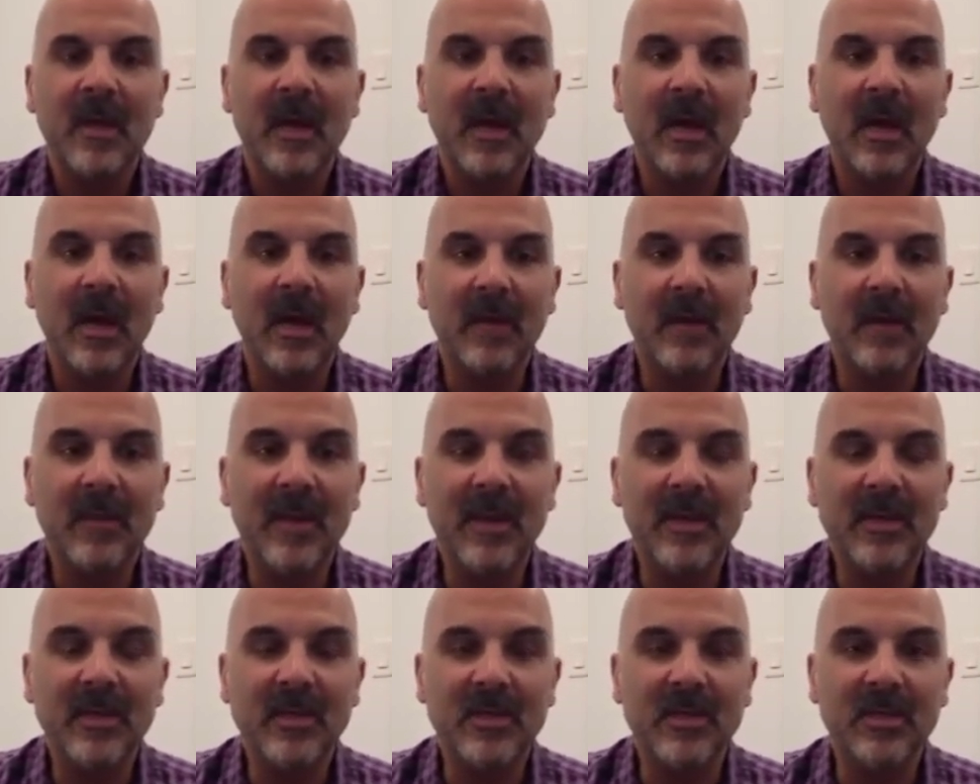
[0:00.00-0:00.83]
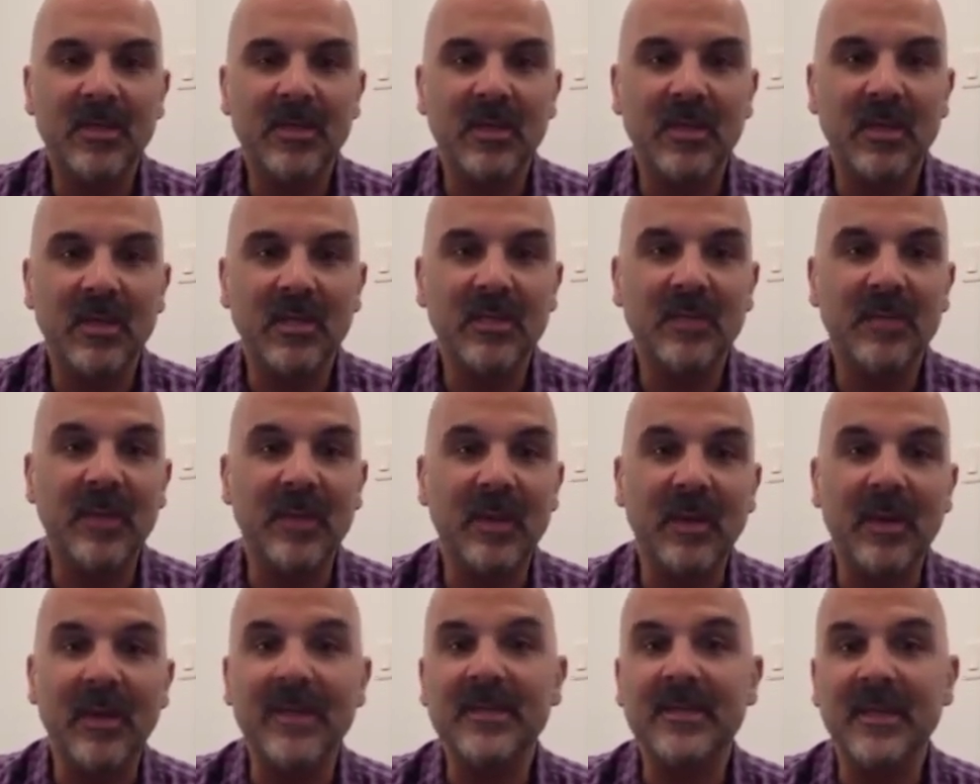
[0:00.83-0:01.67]
Um, the patient's still
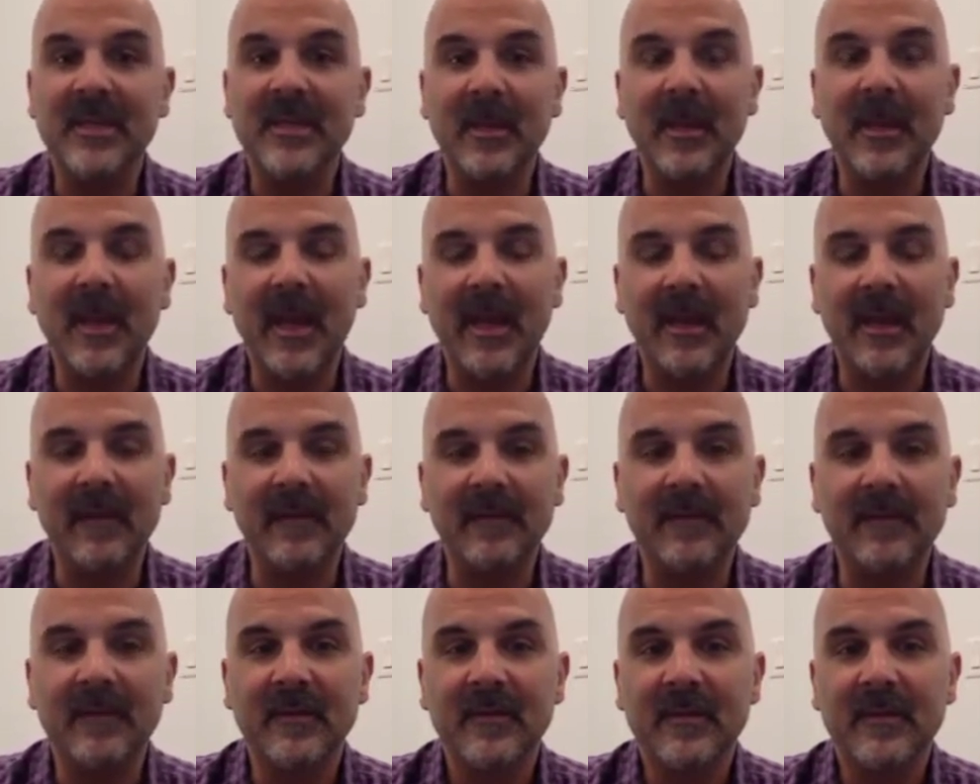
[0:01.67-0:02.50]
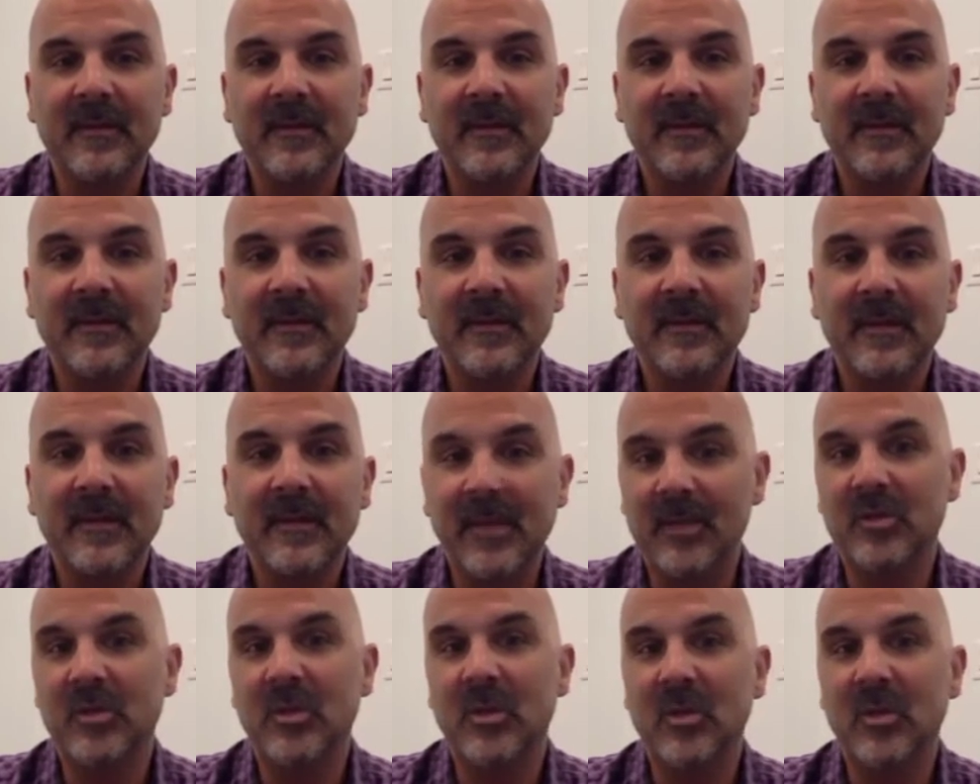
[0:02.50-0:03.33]
experiencing a lot of
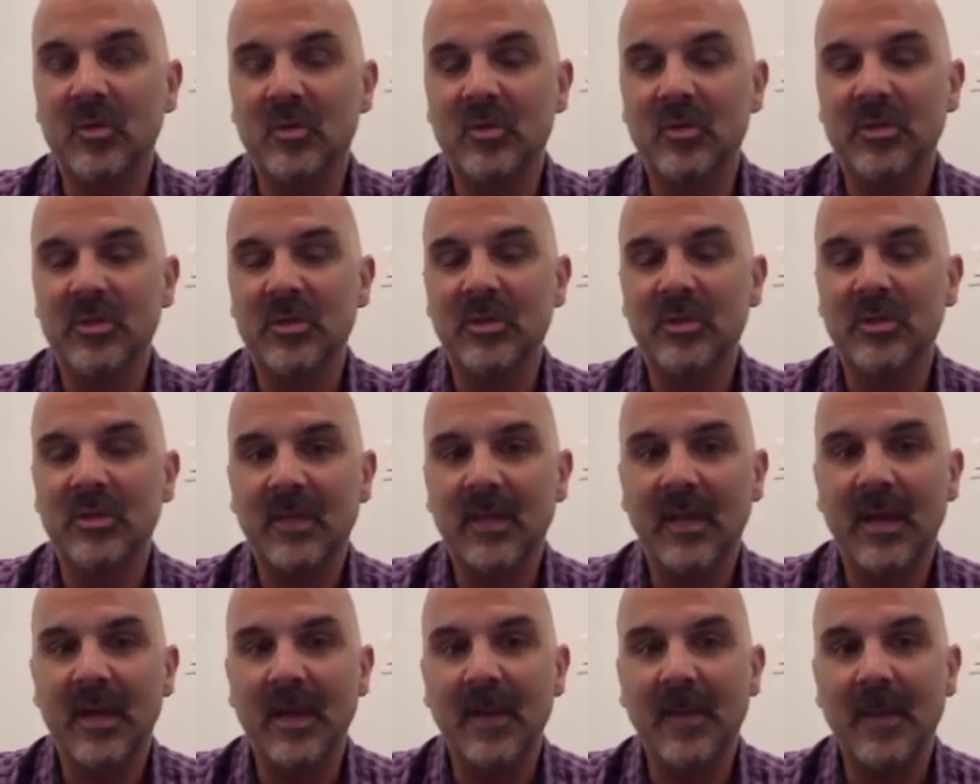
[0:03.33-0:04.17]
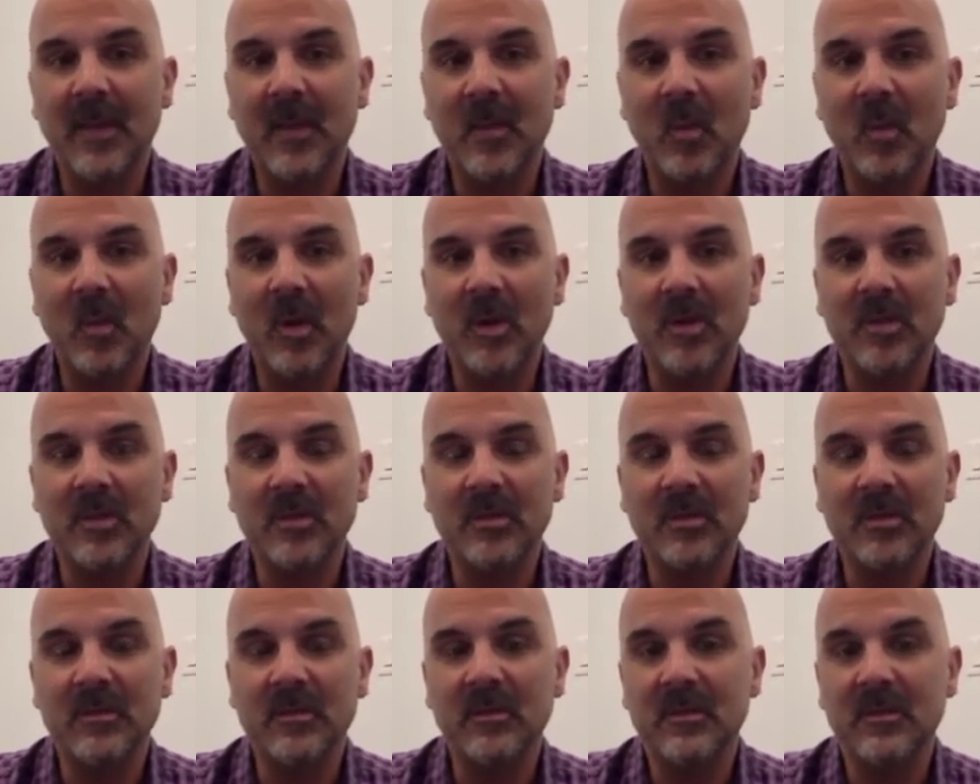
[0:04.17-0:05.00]
issues um, and
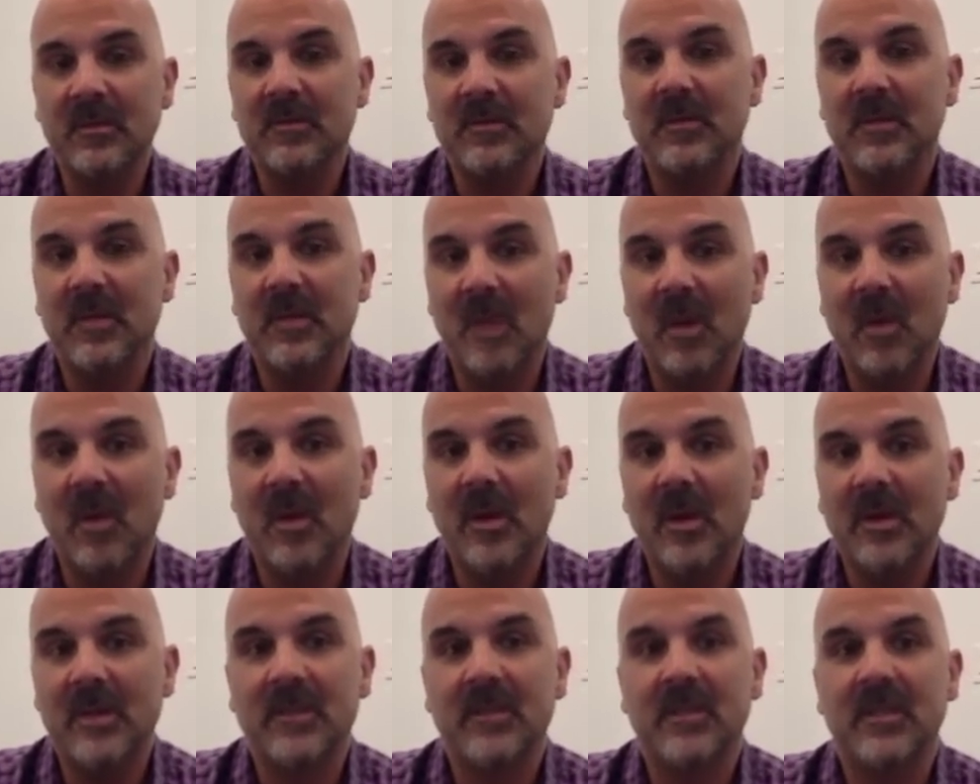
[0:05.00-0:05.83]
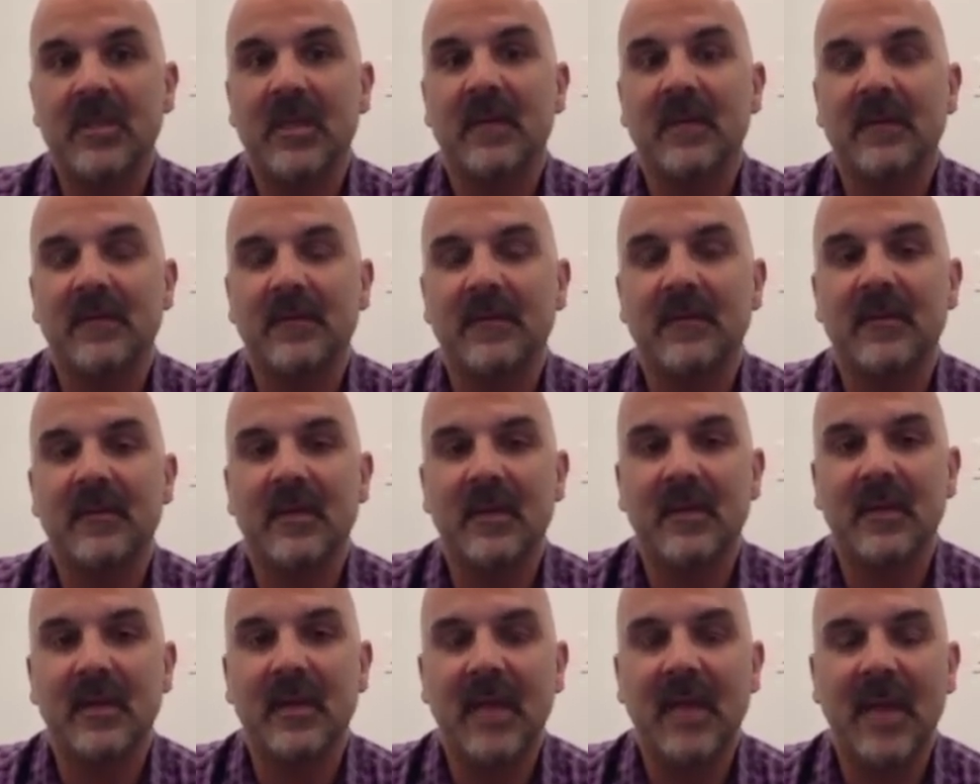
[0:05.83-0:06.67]
wants to go in and see if
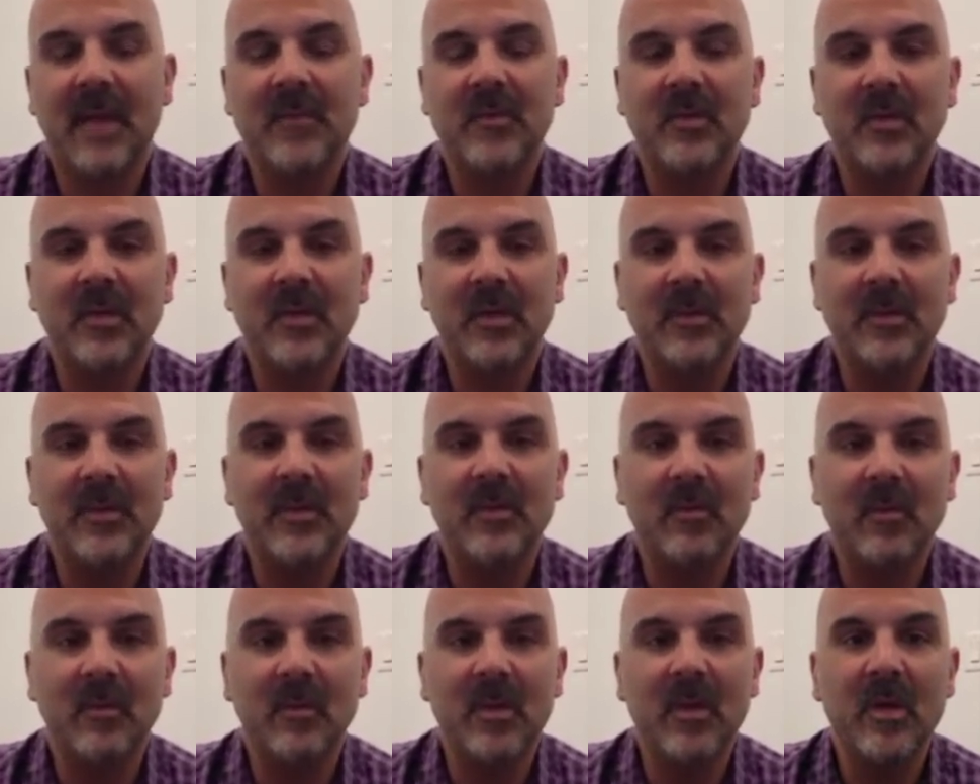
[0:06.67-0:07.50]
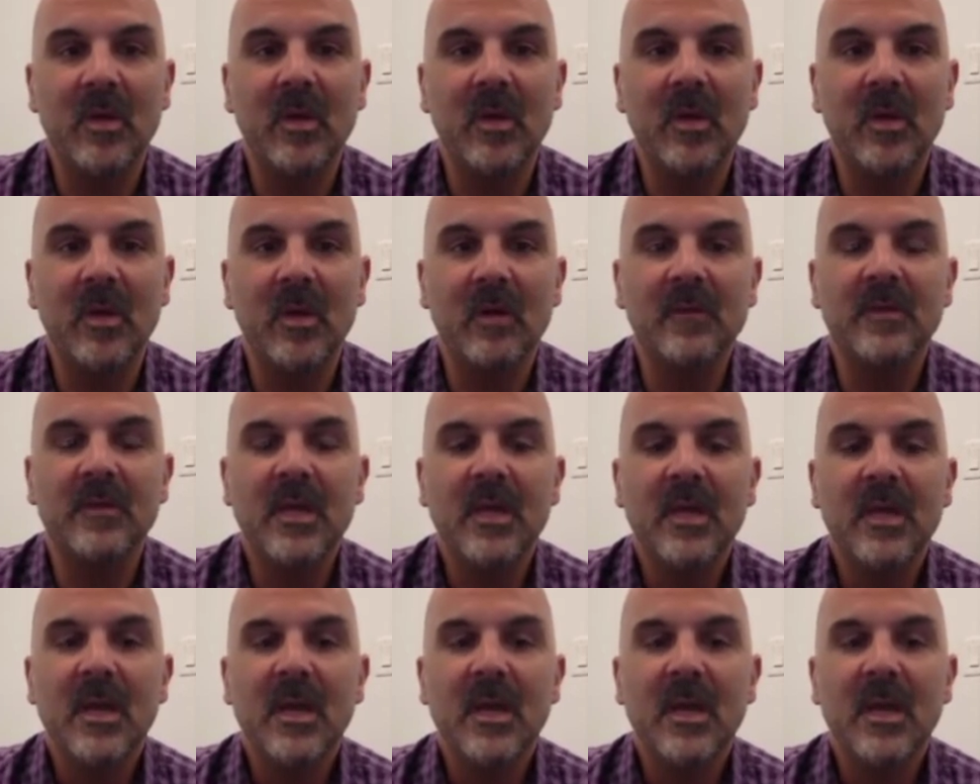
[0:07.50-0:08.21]
the capsule can be removed.